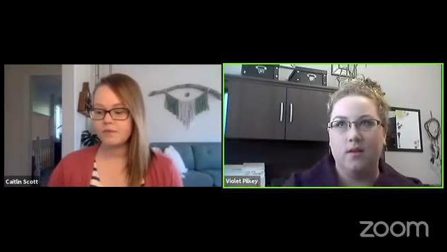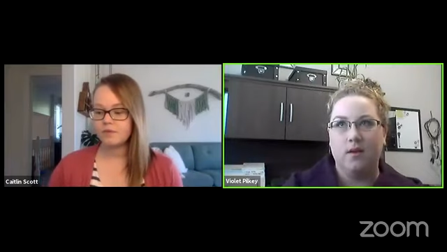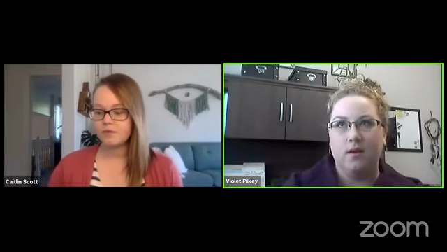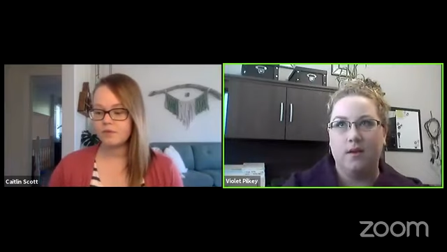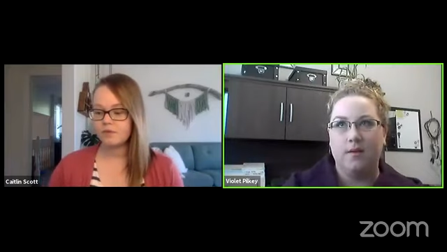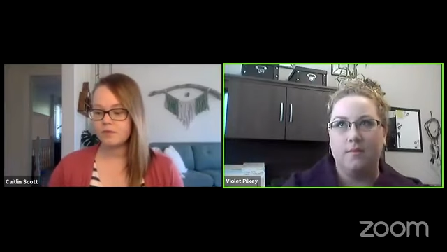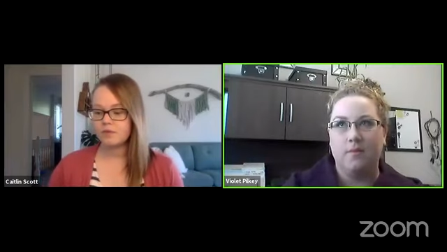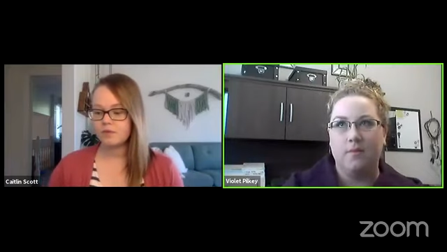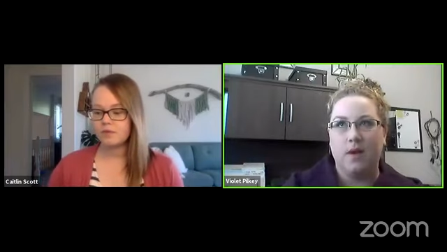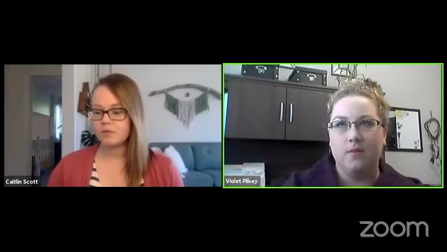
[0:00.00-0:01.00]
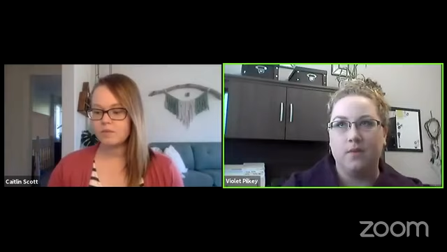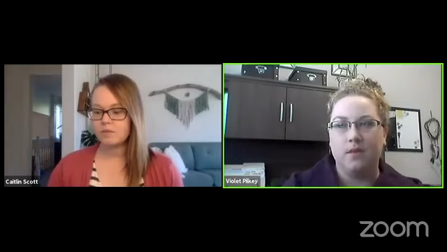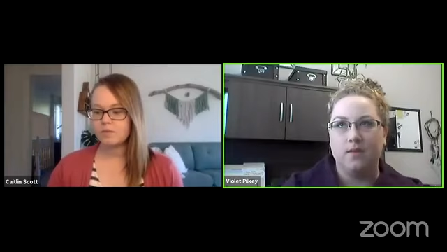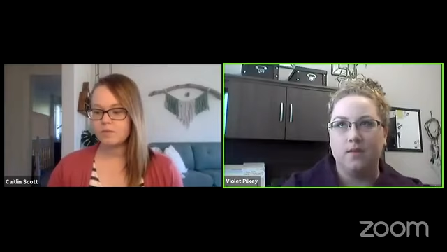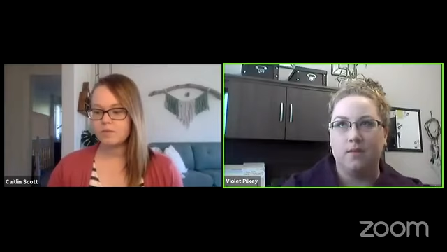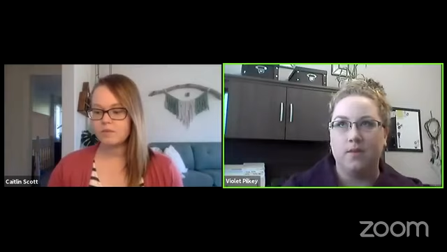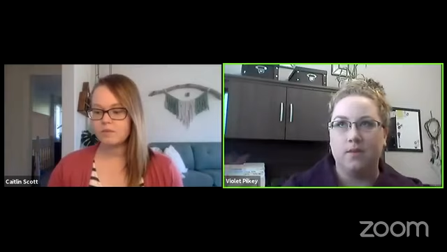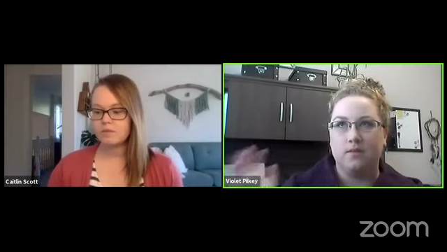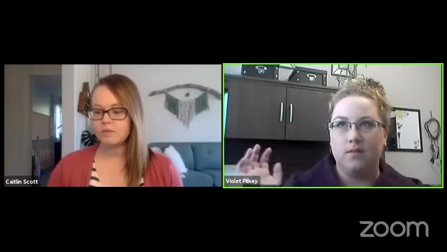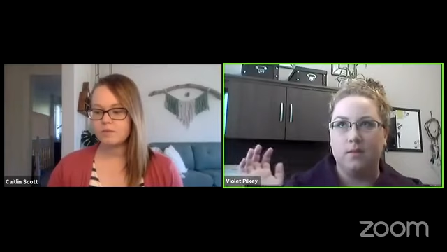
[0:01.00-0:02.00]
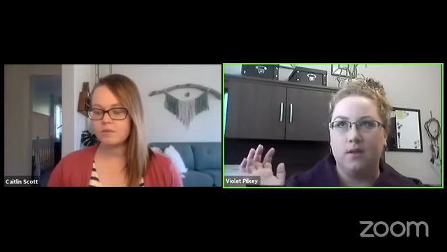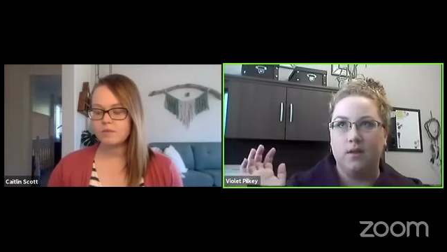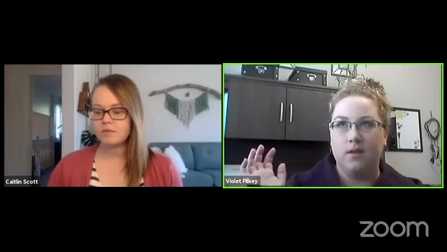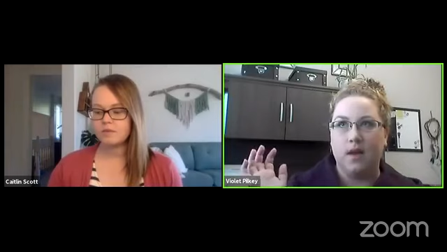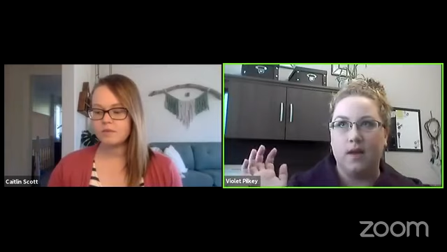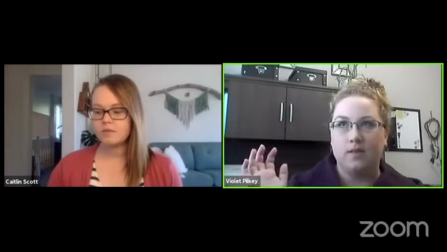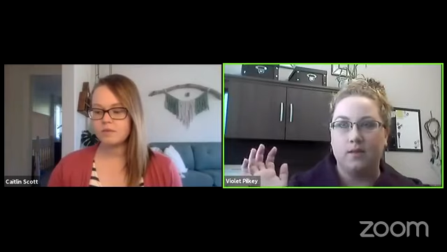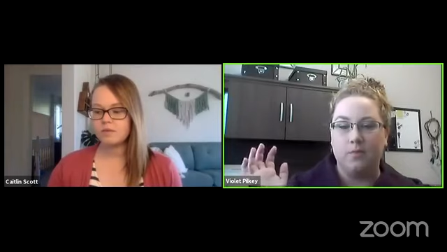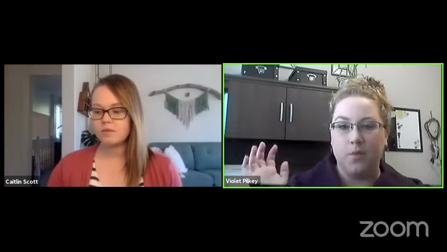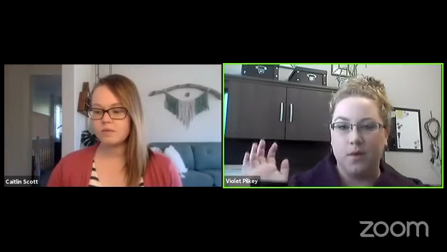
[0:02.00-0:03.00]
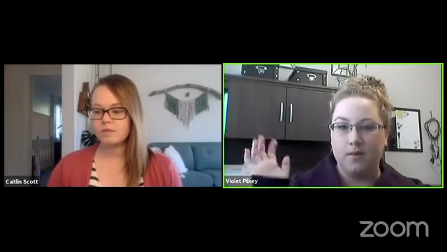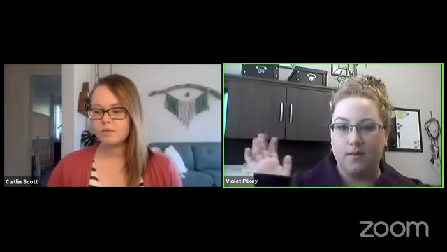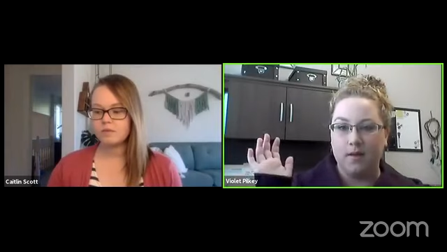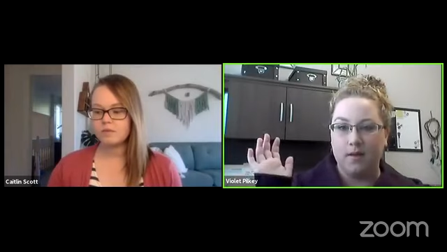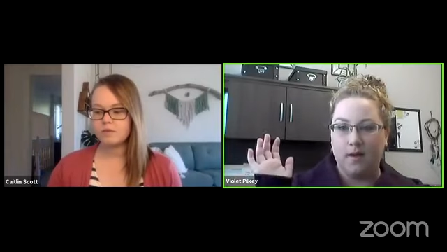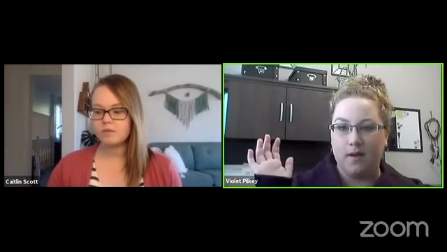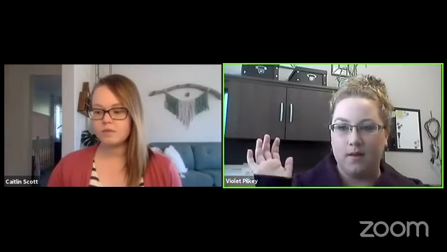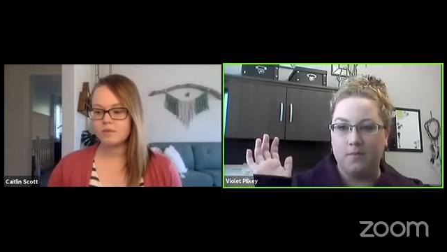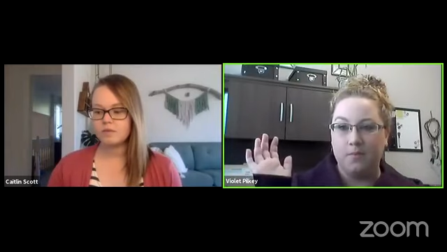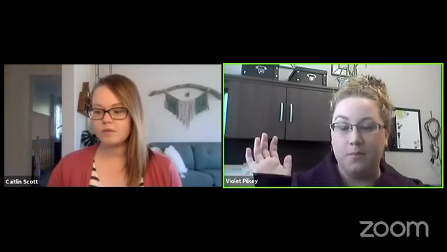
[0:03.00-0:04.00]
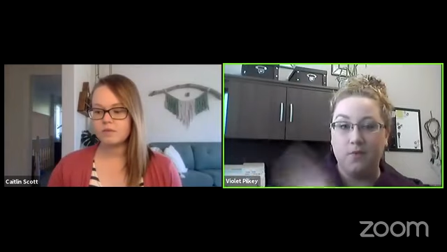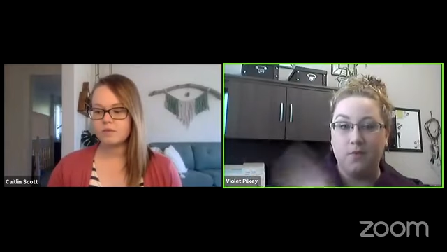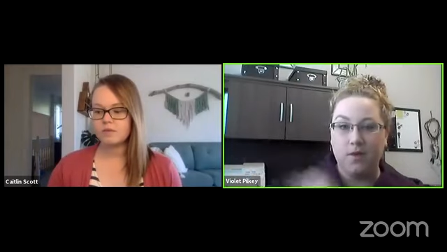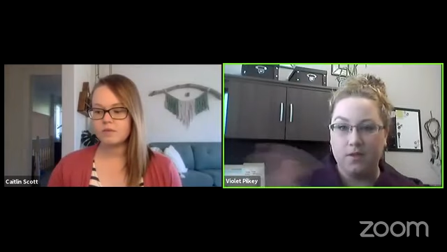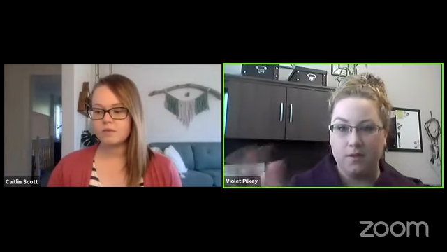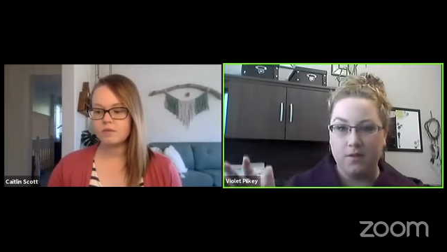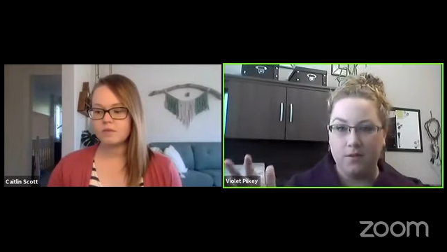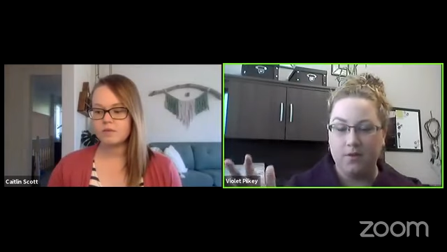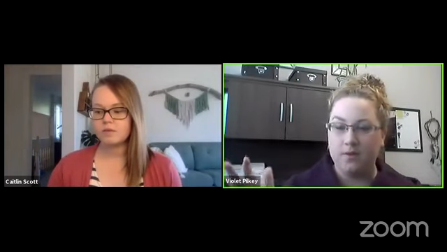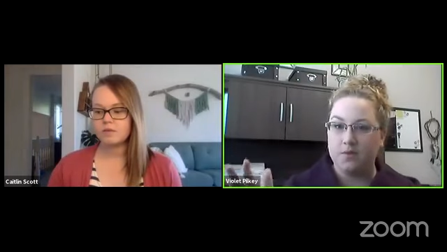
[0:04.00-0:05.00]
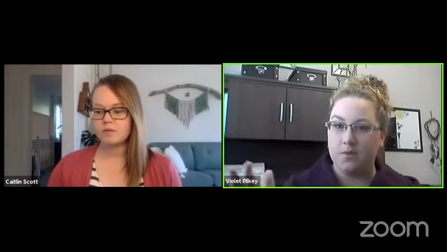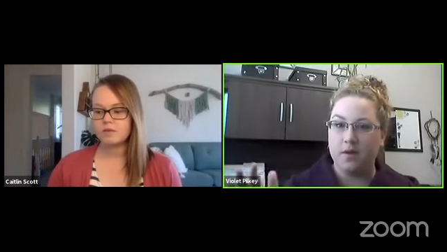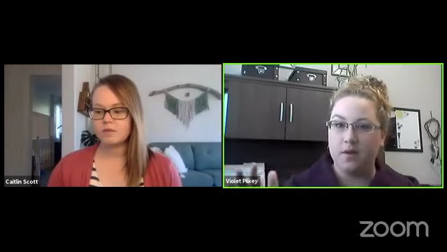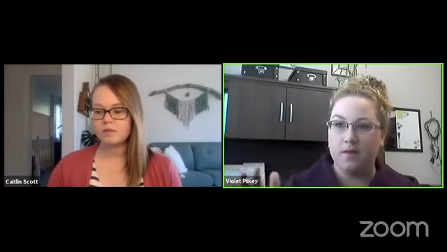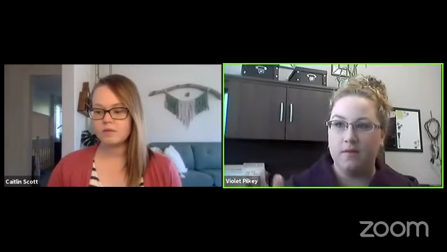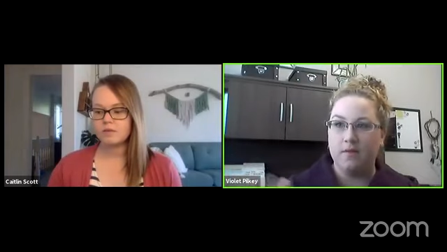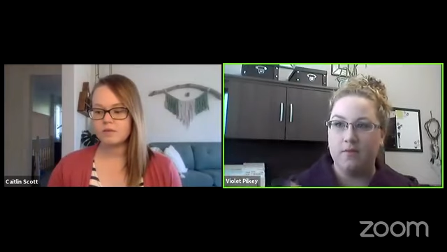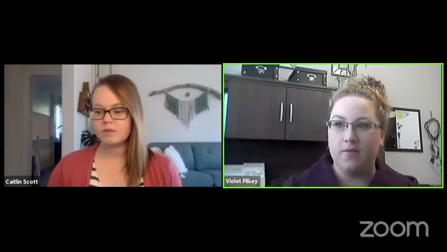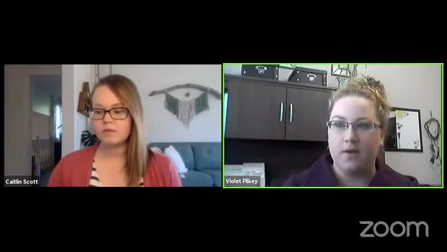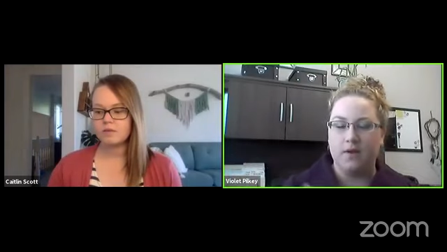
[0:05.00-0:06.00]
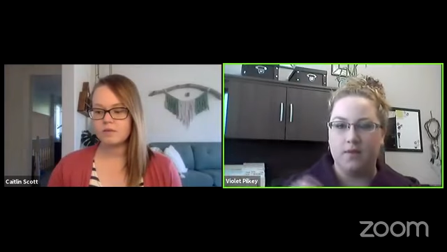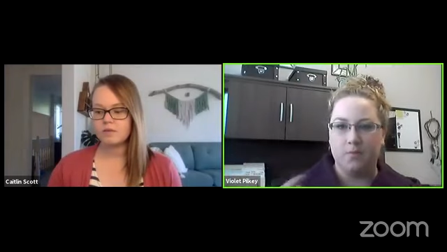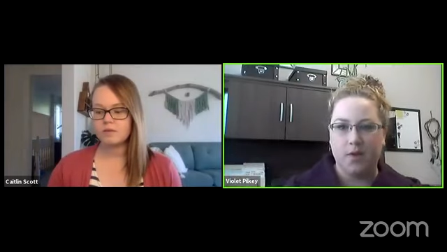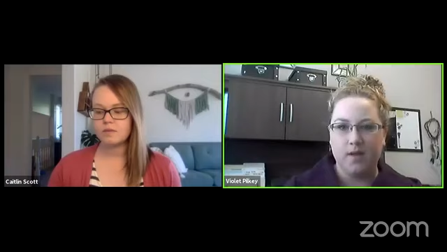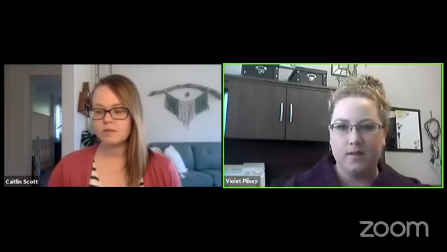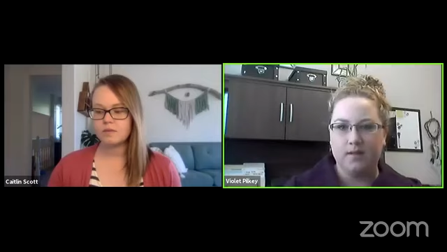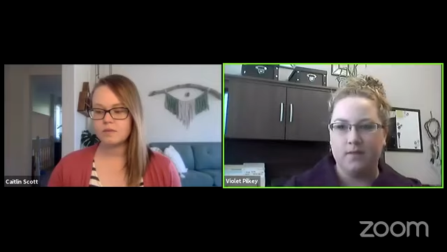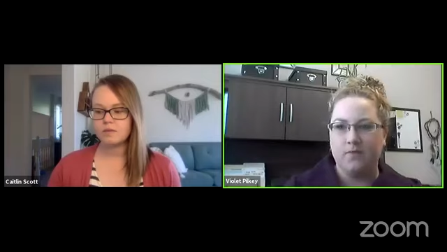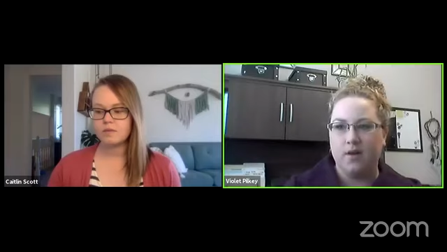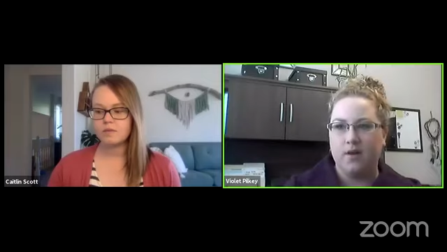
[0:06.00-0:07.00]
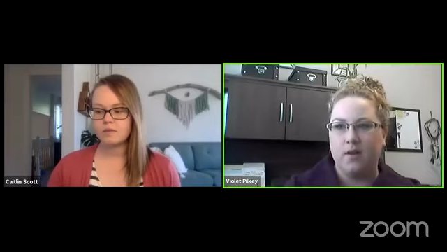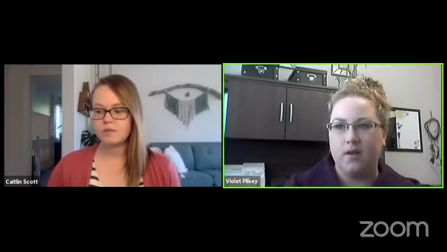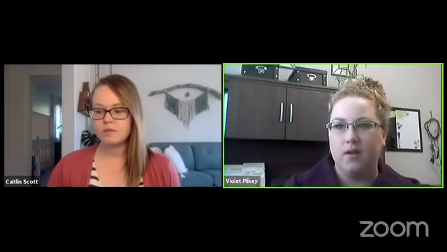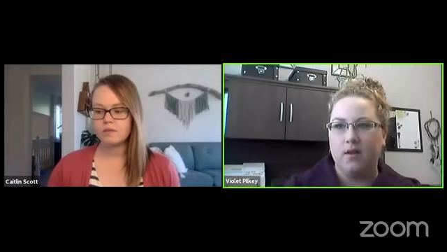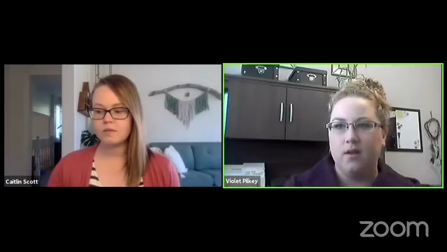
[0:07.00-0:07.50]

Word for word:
Speaker 1: um, I would consider myself to be at some point uh, before I started doing this work, very depressed, very